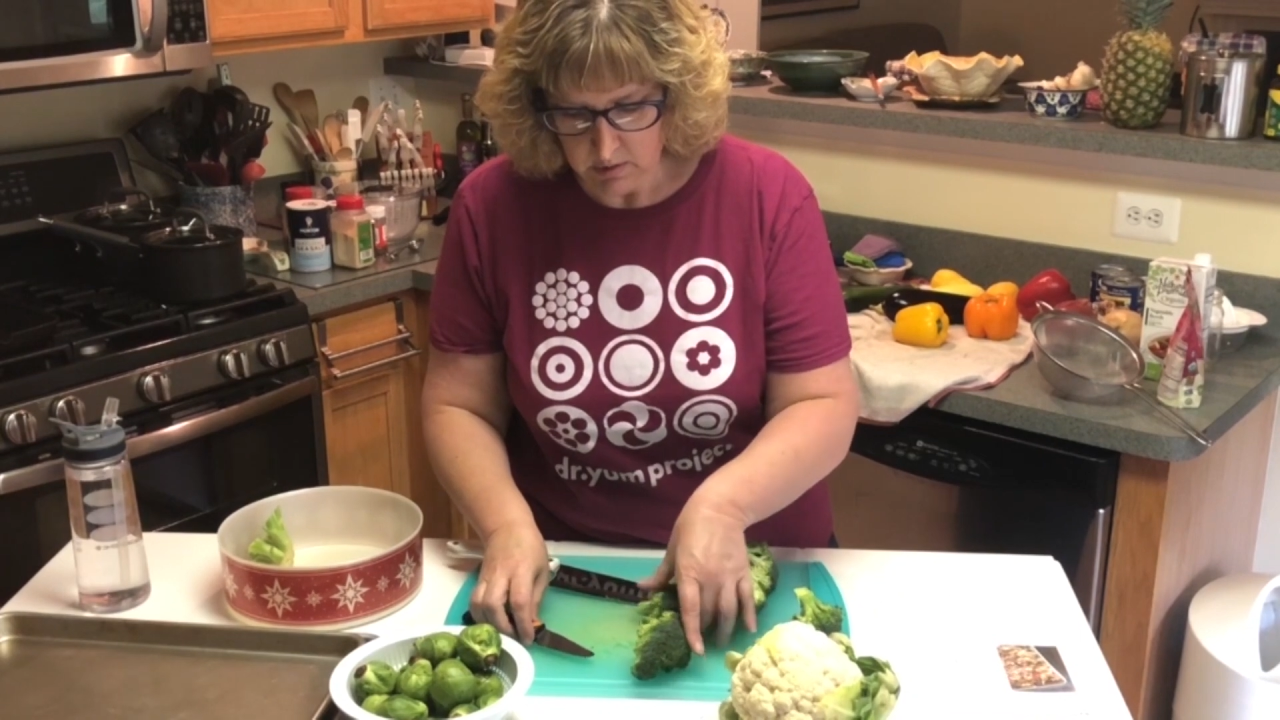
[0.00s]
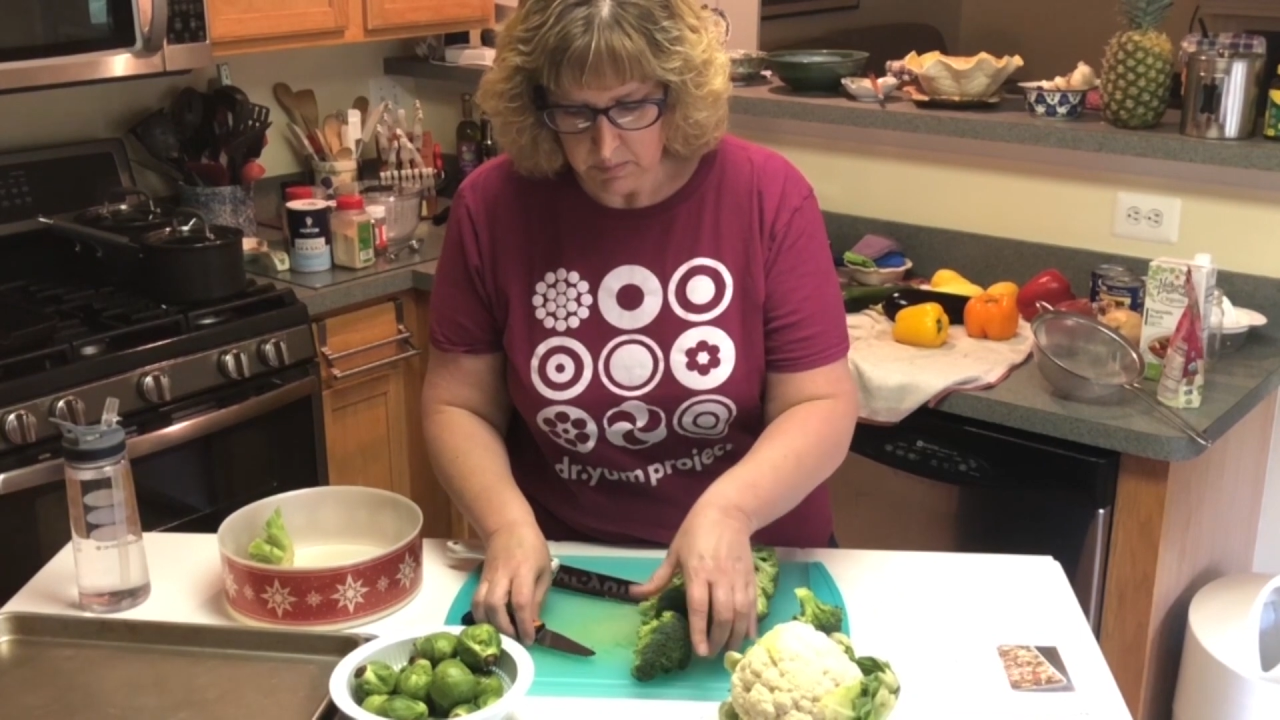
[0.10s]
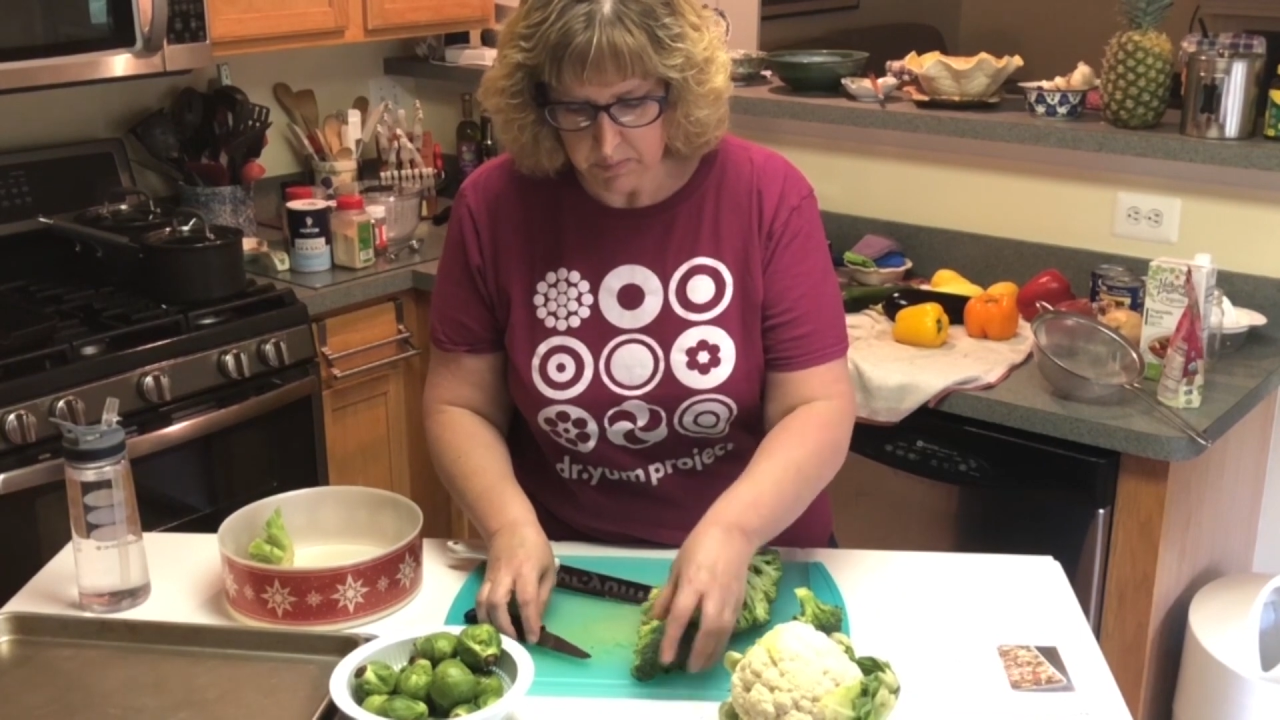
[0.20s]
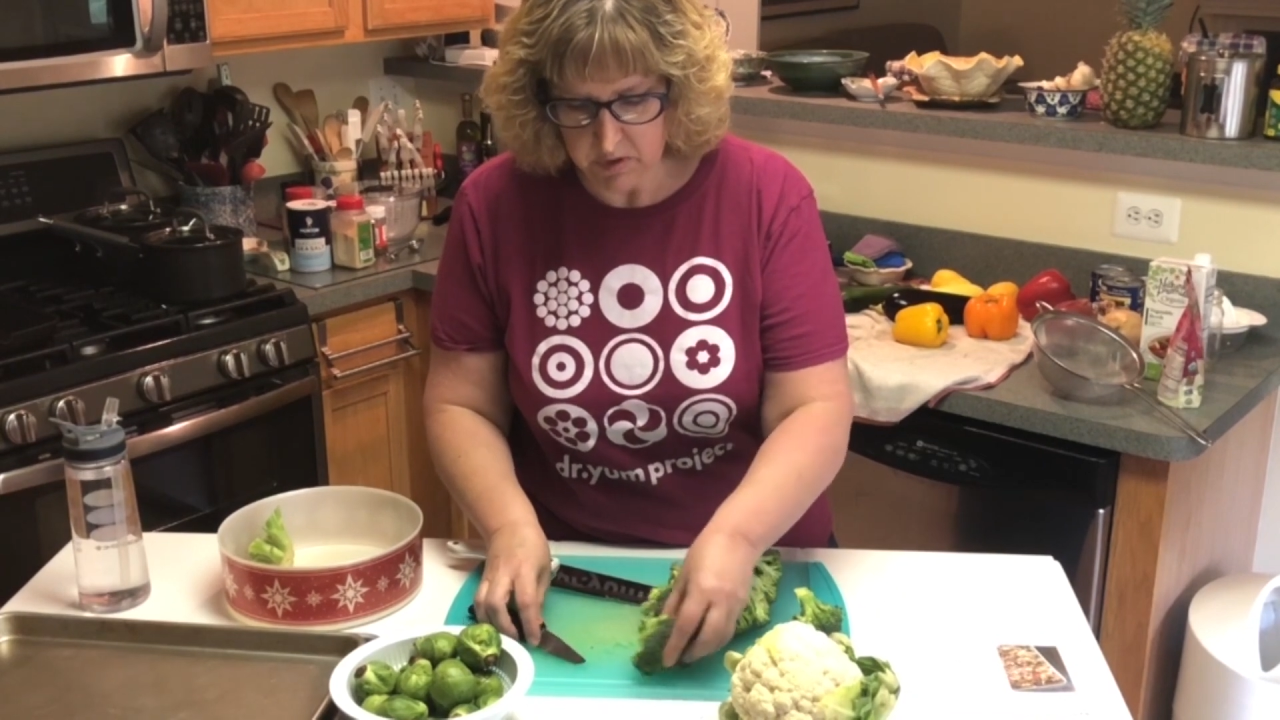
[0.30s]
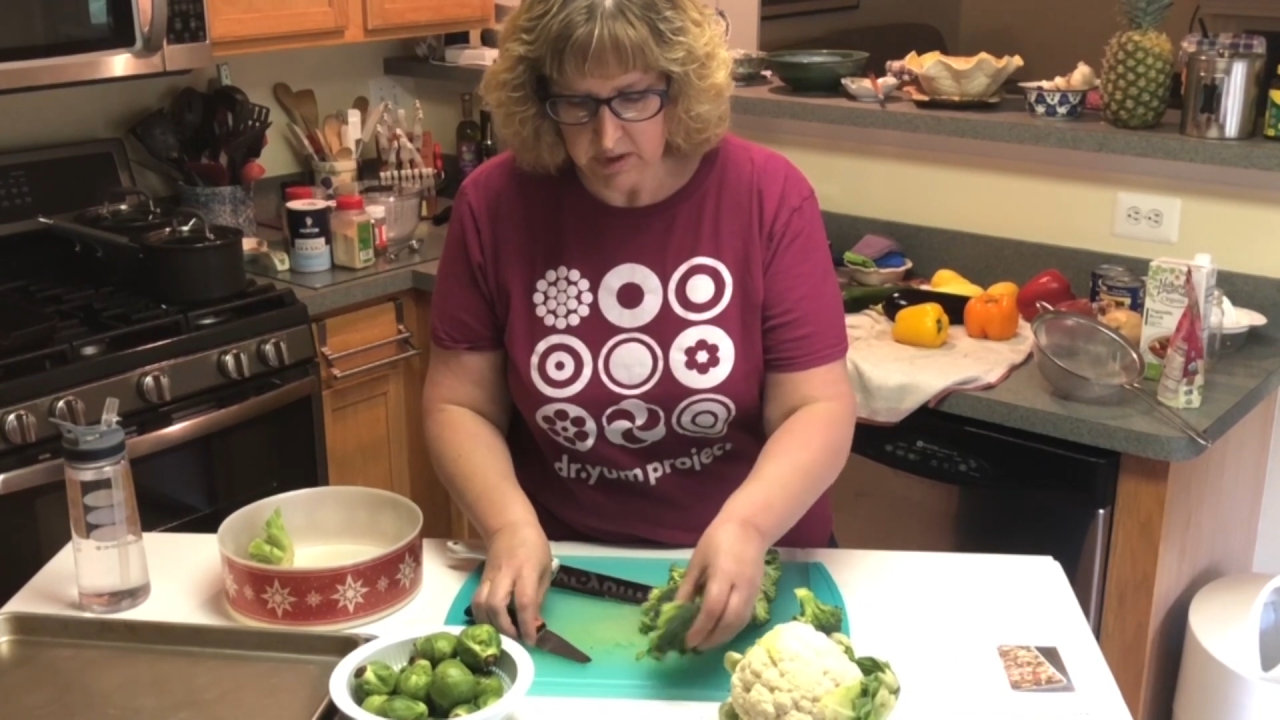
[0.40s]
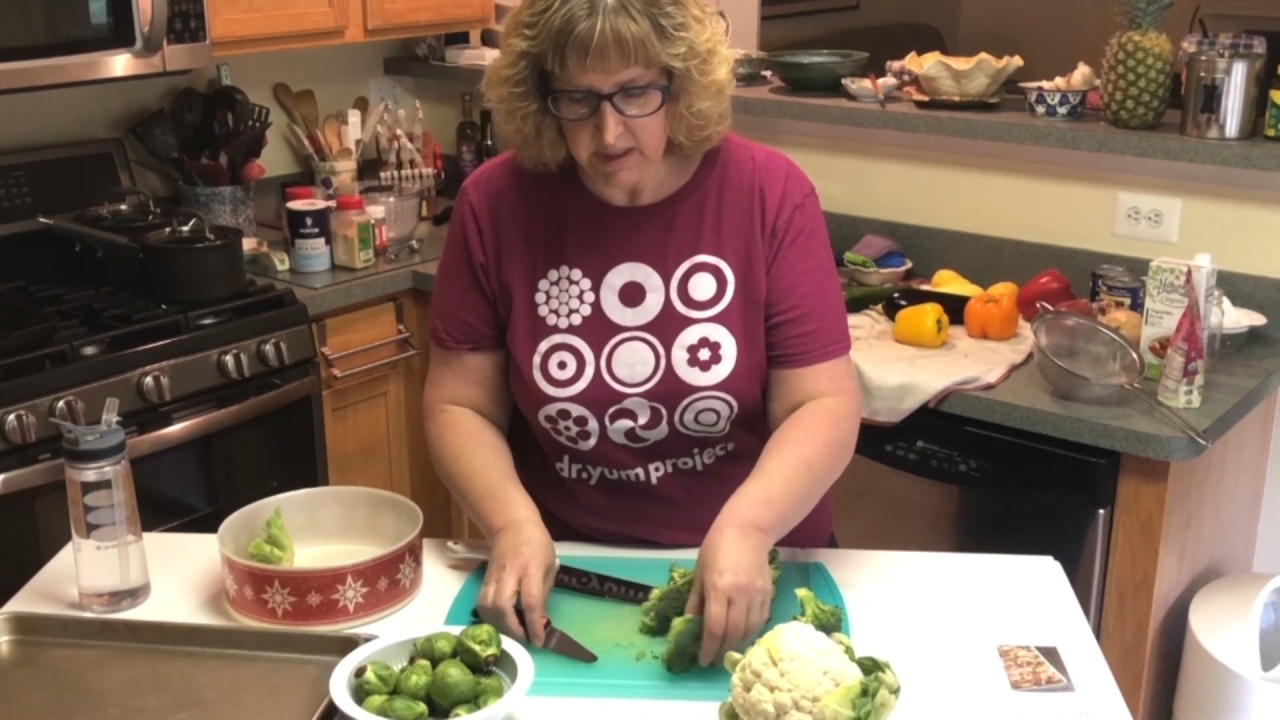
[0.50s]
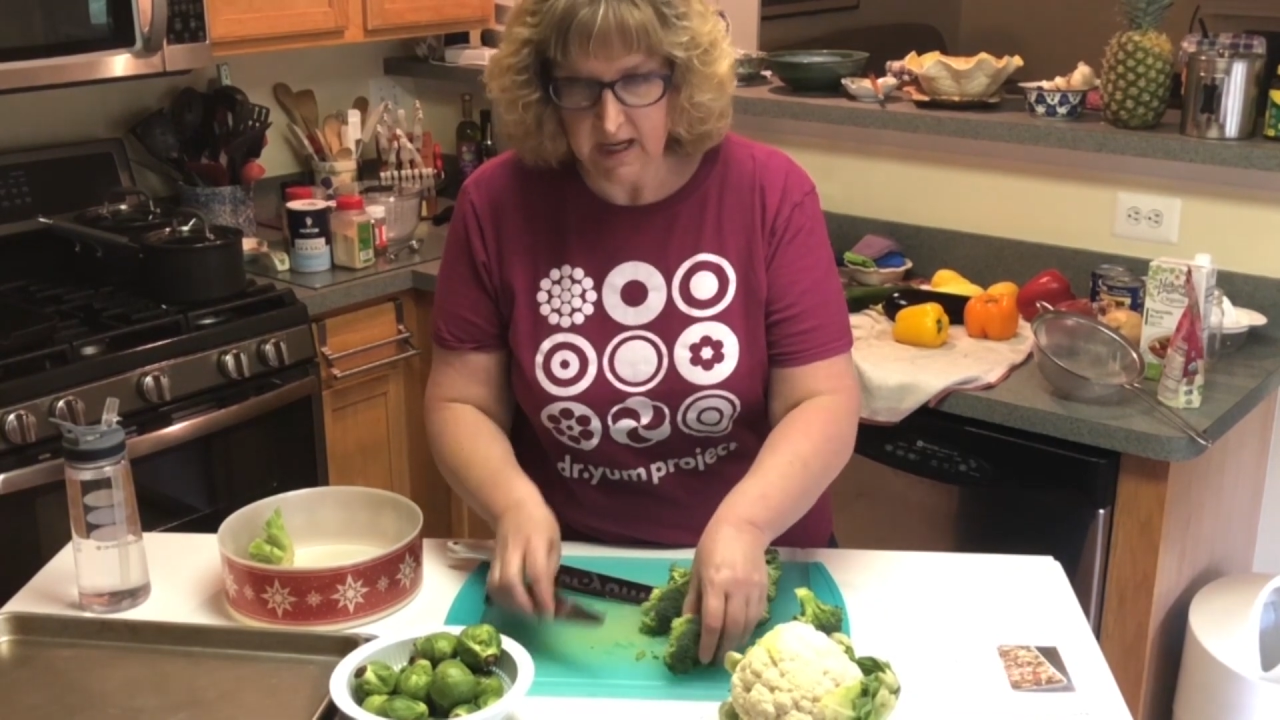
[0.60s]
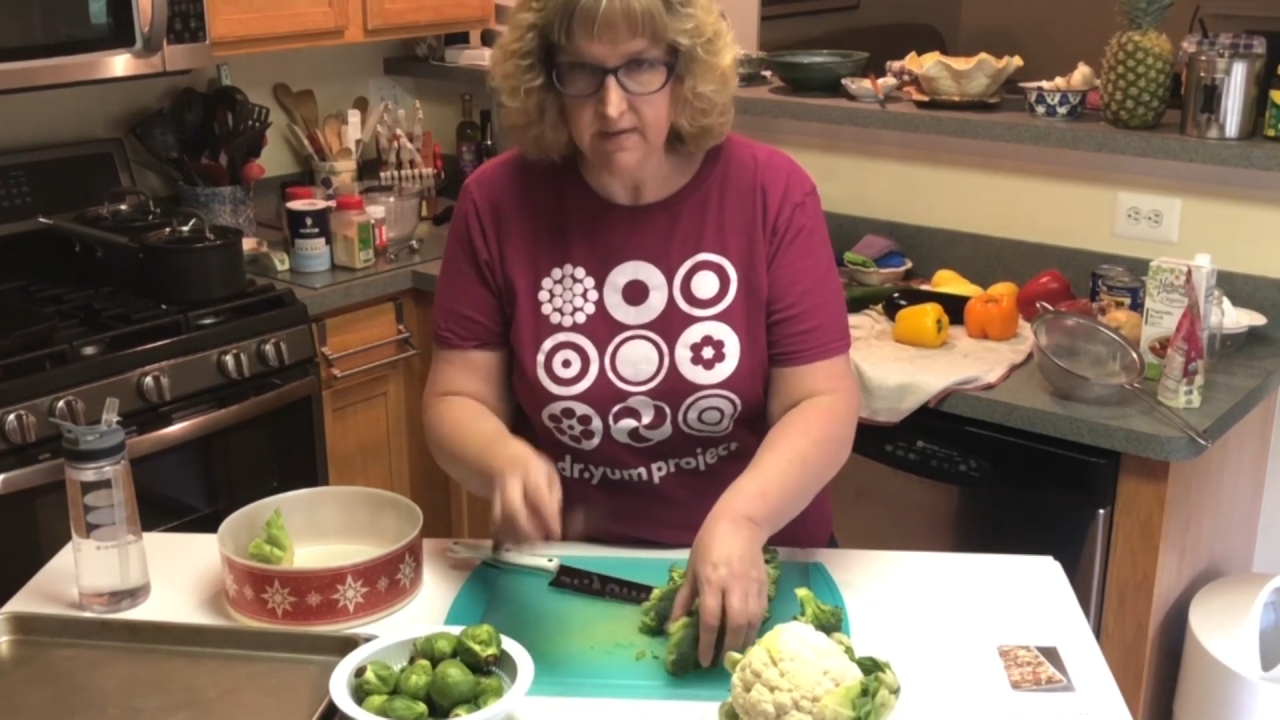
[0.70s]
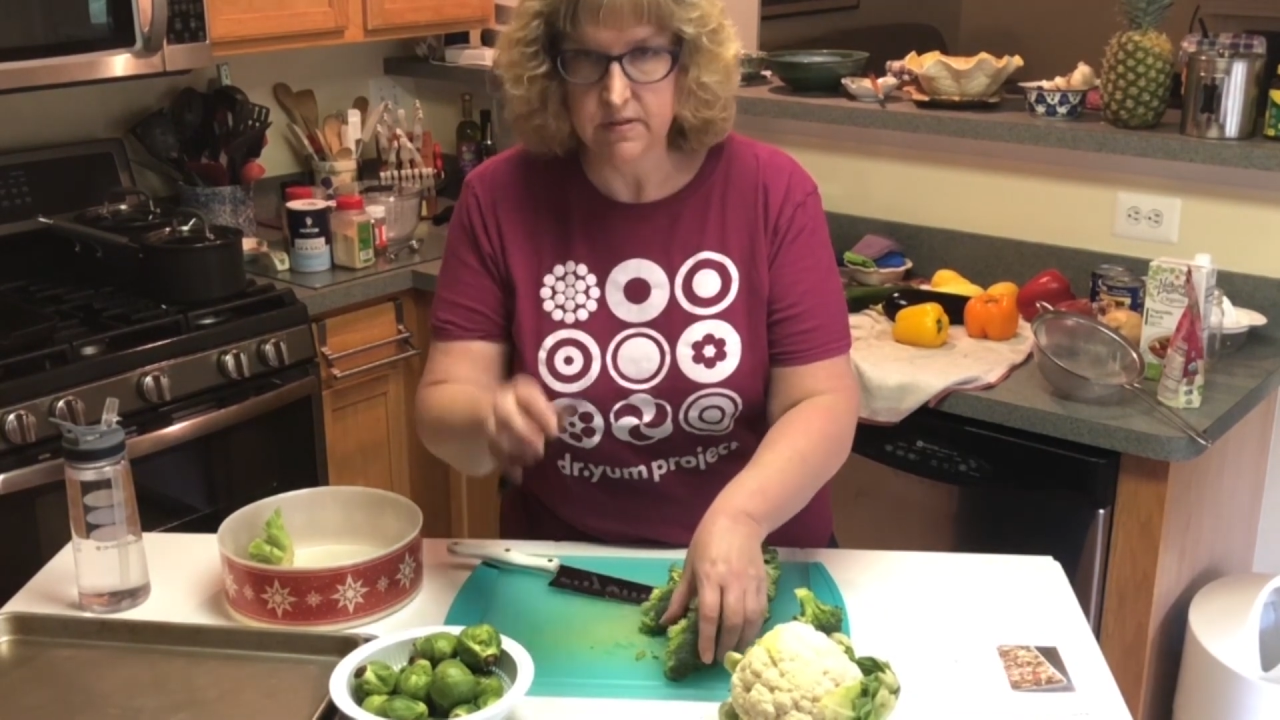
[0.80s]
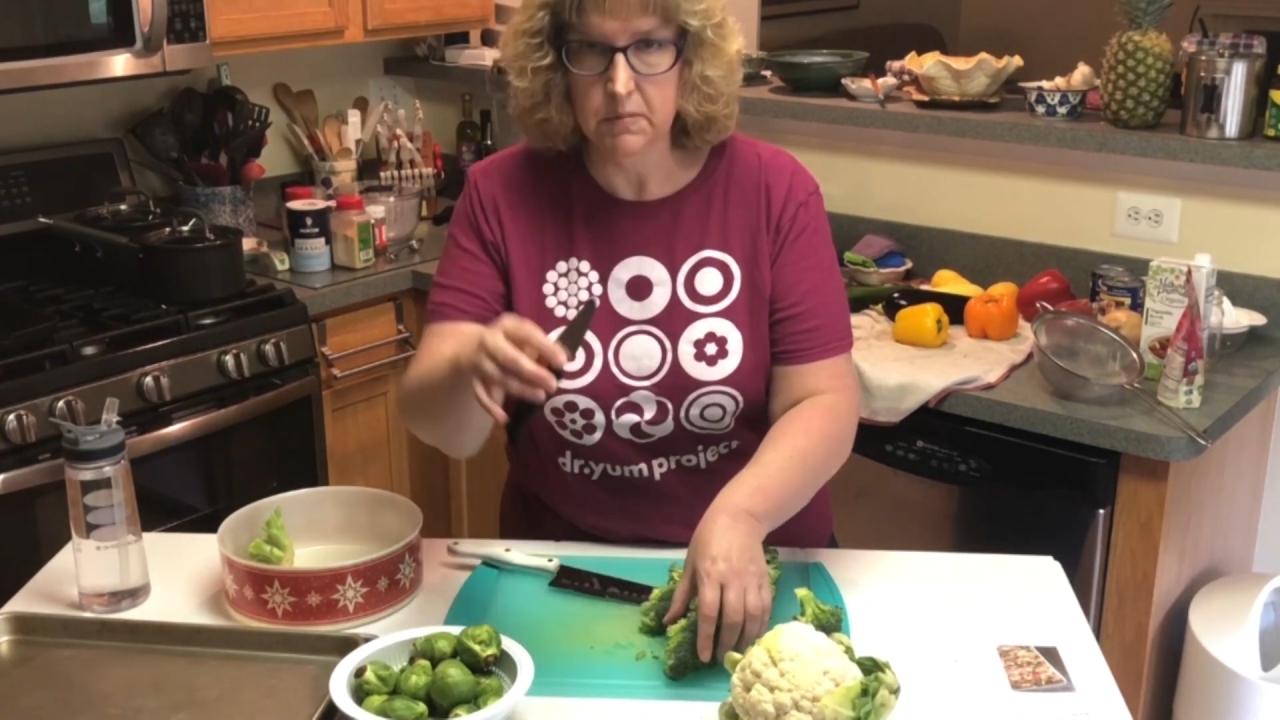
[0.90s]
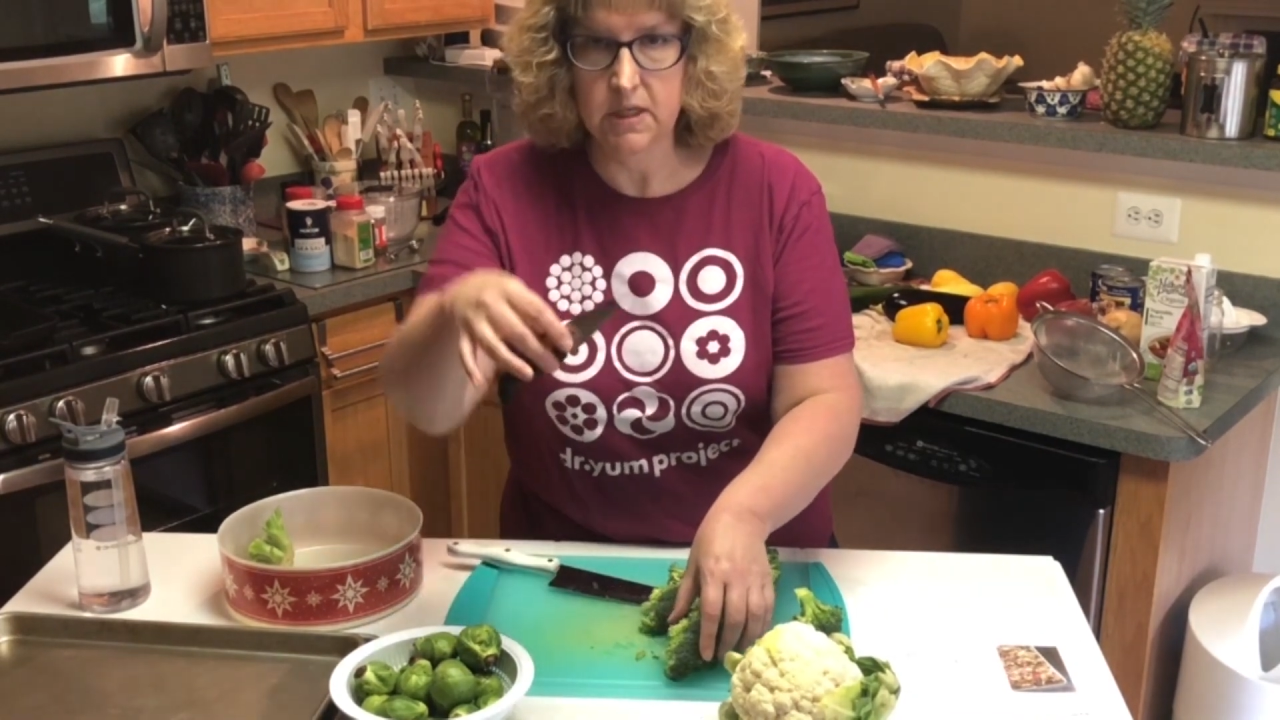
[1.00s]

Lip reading: remember you need to have some